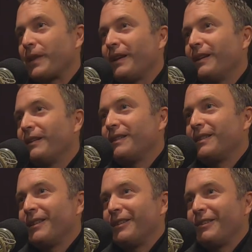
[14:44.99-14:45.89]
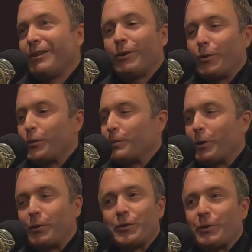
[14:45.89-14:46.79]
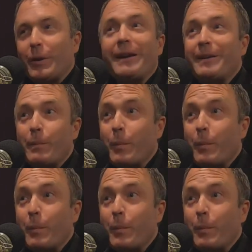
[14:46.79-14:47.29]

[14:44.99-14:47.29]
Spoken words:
And I think all those models are right.